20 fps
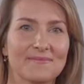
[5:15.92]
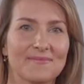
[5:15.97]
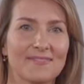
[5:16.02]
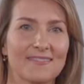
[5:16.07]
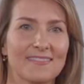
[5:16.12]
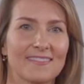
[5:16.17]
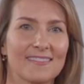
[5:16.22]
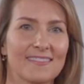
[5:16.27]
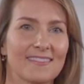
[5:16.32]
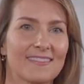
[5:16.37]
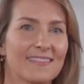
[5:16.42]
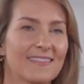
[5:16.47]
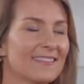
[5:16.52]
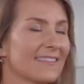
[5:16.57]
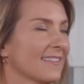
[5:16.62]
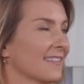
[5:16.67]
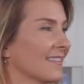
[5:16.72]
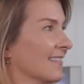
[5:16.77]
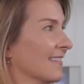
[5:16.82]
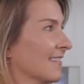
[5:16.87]

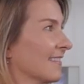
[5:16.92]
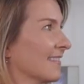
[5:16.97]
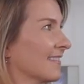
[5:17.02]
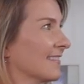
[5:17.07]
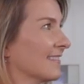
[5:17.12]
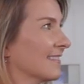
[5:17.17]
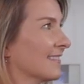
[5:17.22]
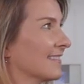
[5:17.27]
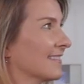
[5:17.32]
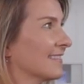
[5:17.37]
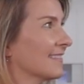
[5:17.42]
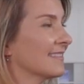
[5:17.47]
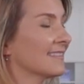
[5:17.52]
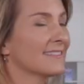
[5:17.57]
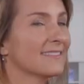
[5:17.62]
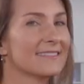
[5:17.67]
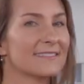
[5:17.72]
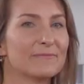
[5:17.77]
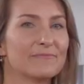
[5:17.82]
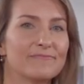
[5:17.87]

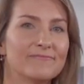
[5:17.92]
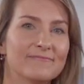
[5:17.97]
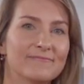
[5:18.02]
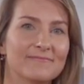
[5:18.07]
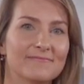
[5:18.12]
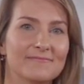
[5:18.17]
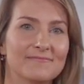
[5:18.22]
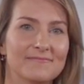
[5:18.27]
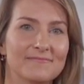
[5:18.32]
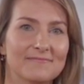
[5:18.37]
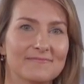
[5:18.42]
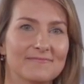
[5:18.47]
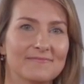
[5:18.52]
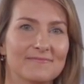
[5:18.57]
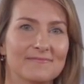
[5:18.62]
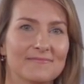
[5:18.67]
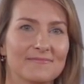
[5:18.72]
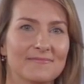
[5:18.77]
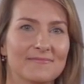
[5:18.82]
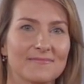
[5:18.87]

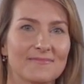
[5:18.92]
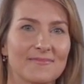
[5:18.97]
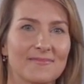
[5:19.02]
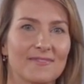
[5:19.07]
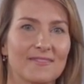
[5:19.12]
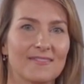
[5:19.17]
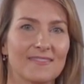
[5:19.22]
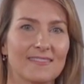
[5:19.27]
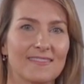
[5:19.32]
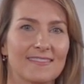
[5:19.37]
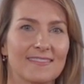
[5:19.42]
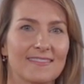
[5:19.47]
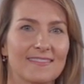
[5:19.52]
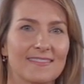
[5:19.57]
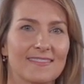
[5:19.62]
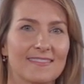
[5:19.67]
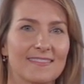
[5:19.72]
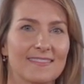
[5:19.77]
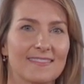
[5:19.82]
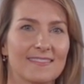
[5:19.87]

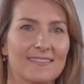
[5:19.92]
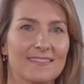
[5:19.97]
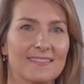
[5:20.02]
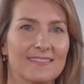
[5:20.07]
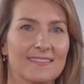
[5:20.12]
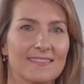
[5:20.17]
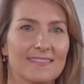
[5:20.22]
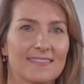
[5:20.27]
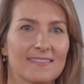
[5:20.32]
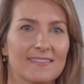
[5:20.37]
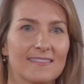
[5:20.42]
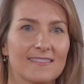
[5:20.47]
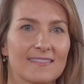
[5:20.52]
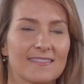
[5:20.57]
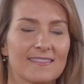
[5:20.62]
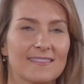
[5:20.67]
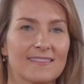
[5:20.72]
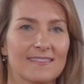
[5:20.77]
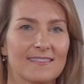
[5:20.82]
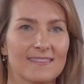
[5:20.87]

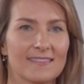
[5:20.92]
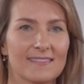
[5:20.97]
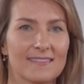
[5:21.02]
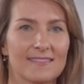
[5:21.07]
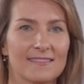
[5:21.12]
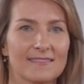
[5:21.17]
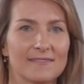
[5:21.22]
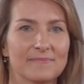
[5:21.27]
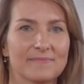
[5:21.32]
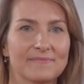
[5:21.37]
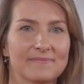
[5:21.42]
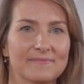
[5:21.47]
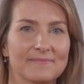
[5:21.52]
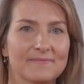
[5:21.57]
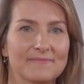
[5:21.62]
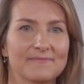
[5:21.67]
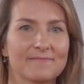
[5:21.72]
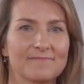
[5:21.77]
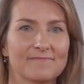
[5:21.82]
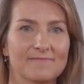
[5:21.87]

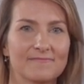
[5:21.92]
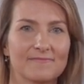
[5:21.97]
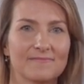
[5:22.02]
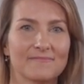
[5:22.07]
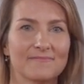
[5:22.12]
No words are spoken by the person on screen.